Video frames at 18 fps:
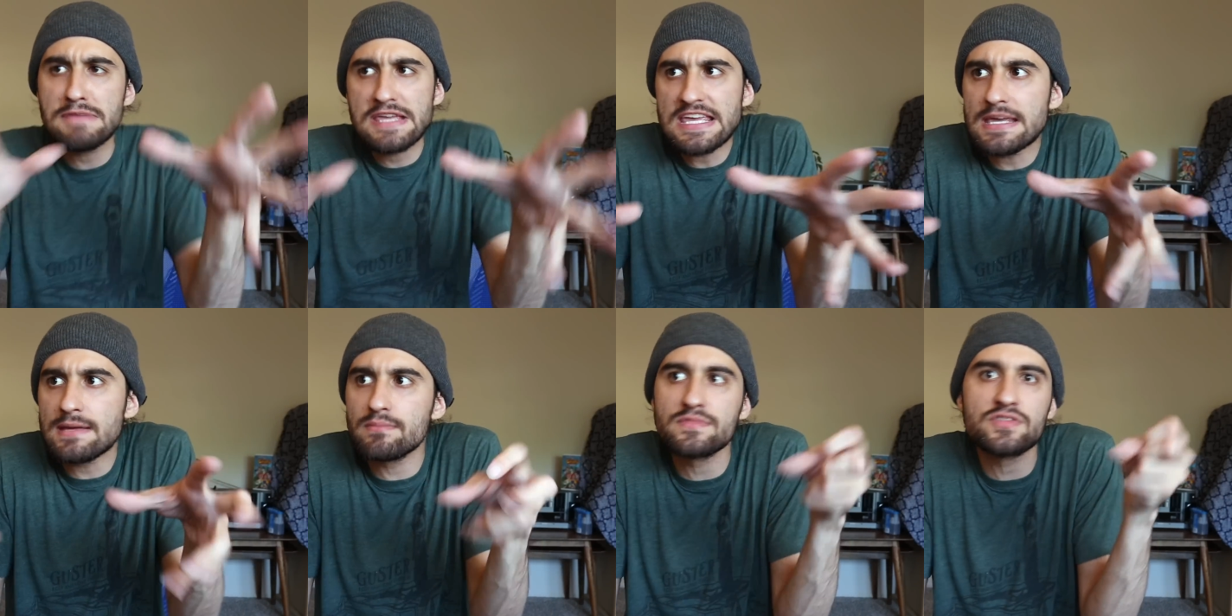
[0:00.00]

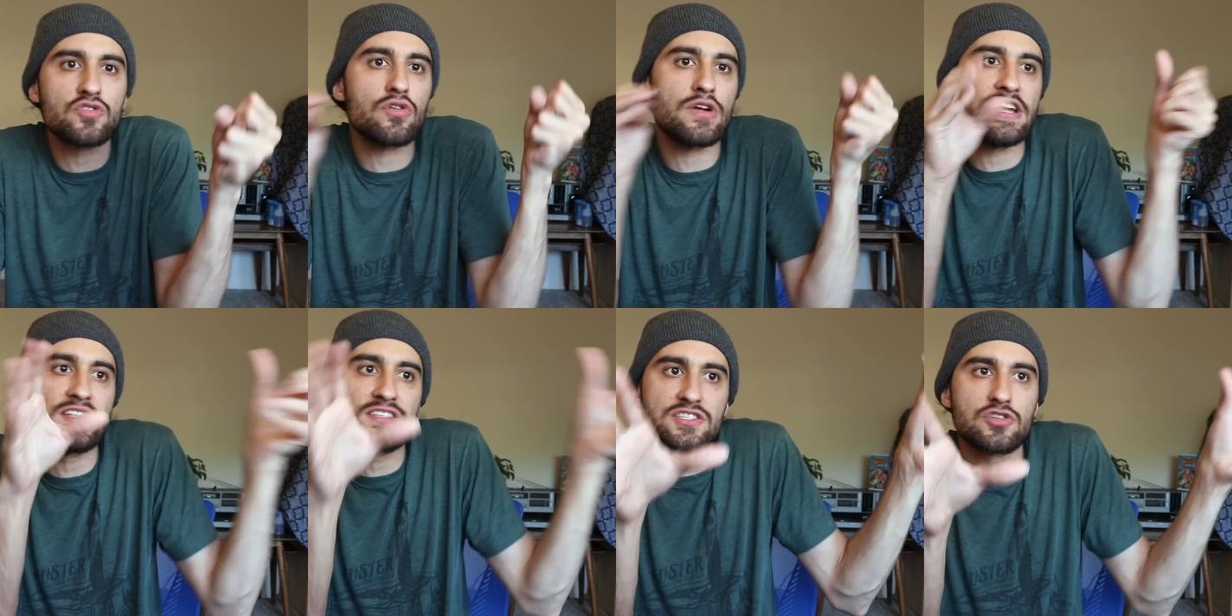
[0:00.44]
memes
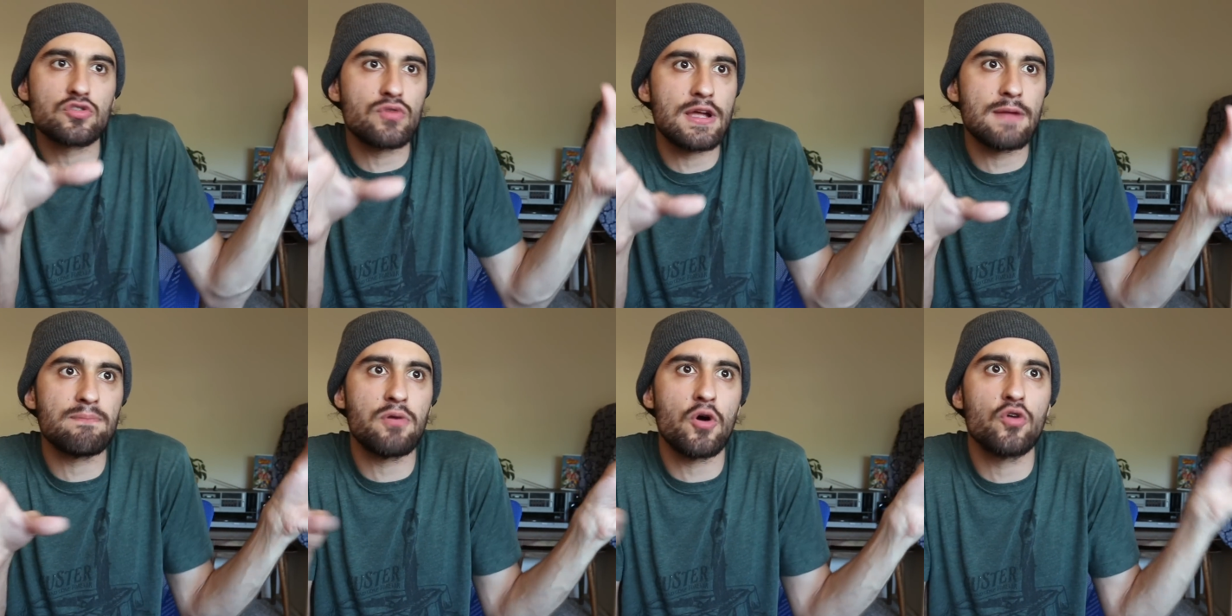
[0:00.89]
or
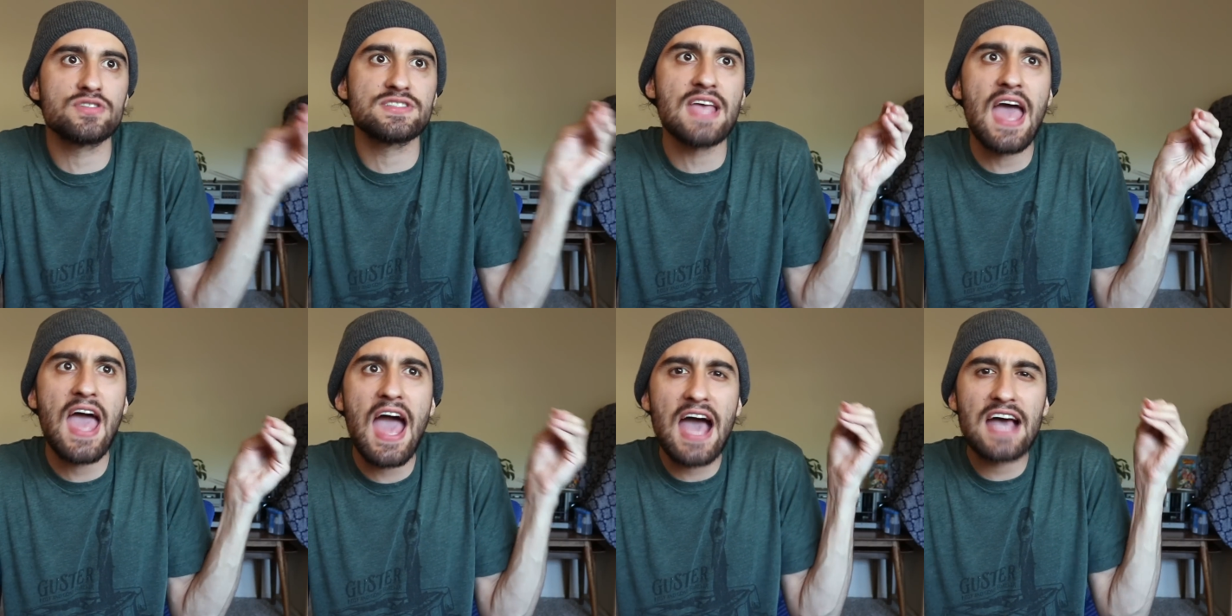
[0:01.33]
Instagram
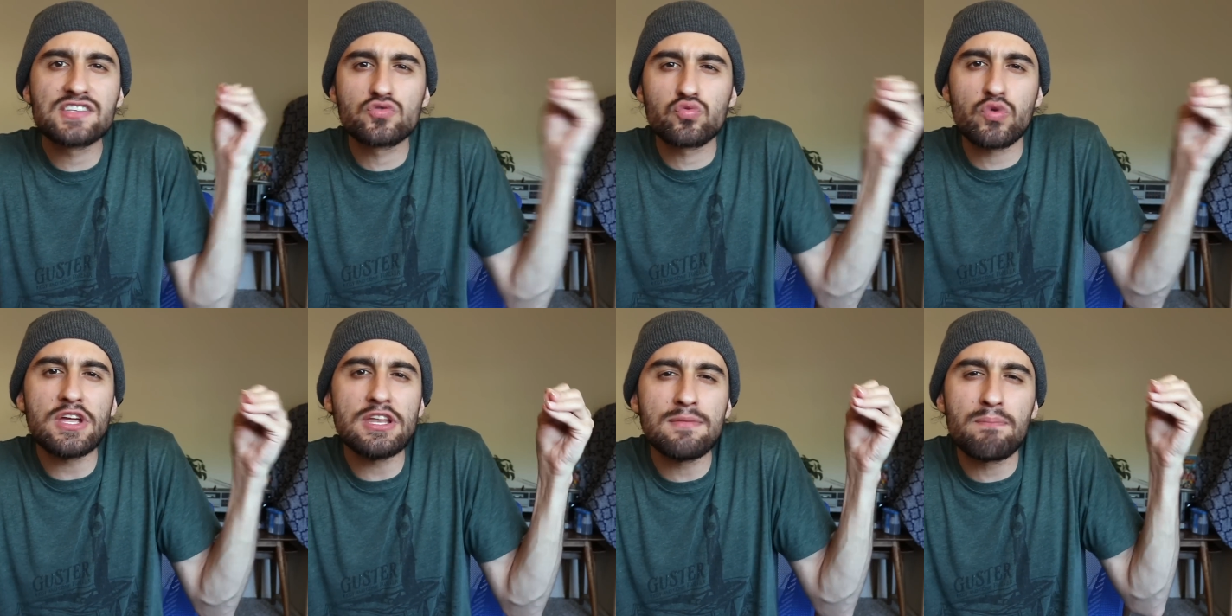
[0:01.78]
posts, as
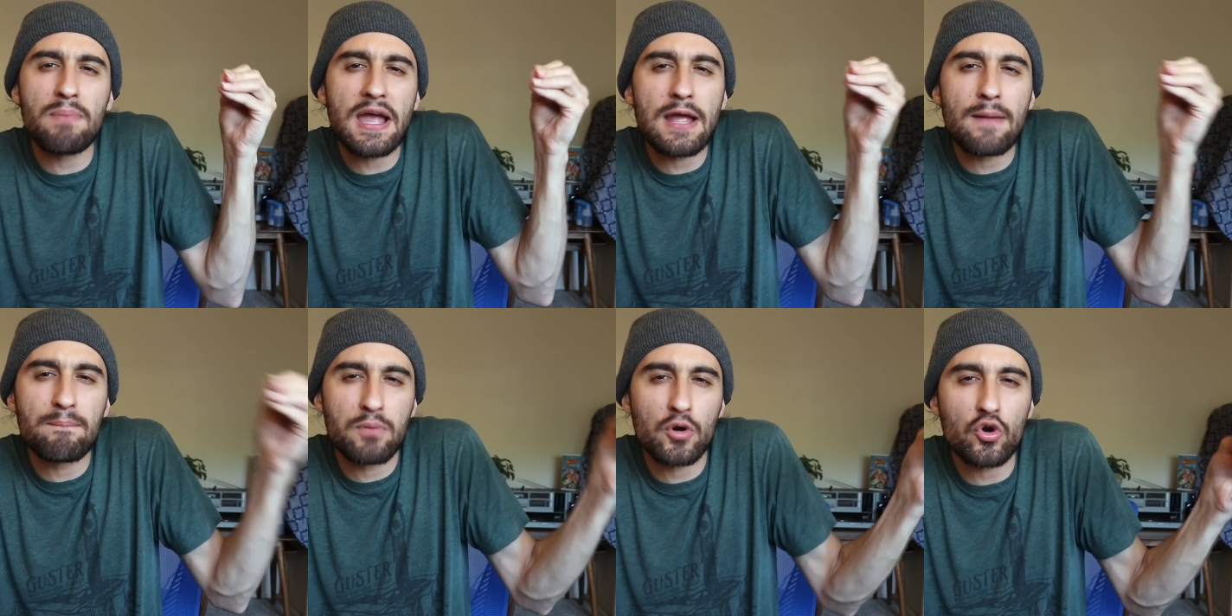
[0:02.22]
written by
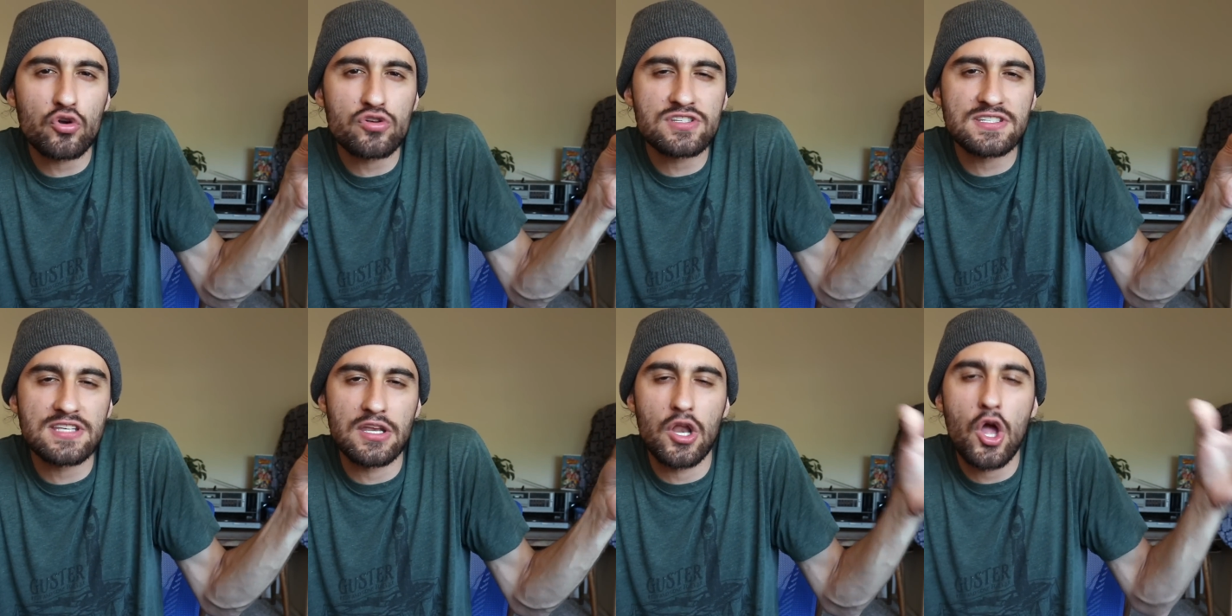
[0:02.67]
a
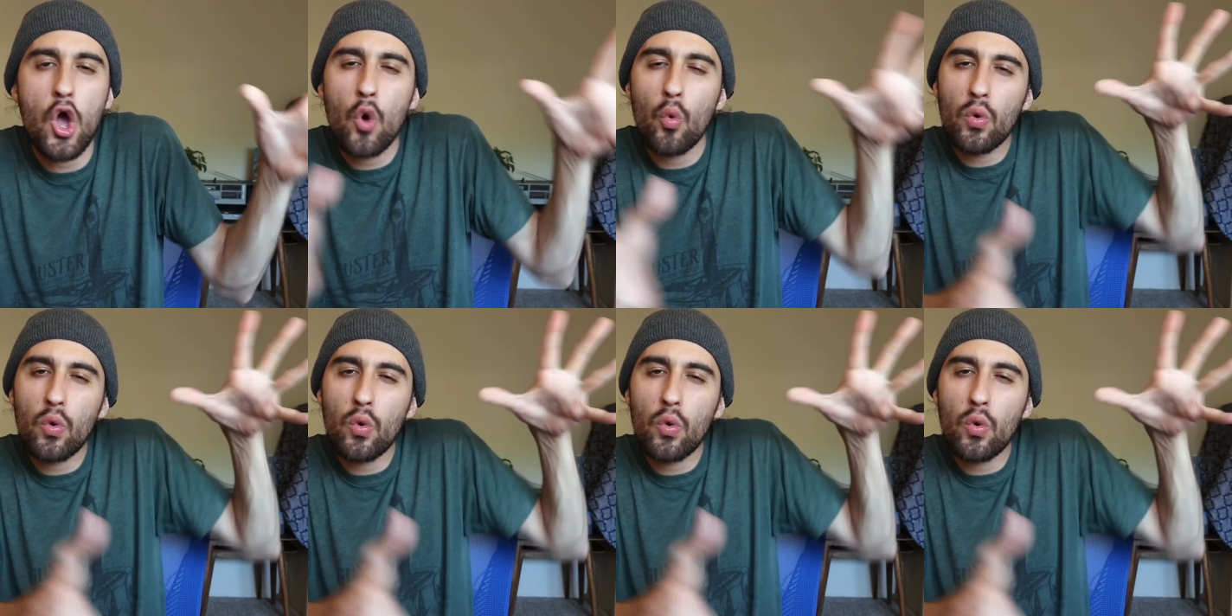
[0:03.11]
person.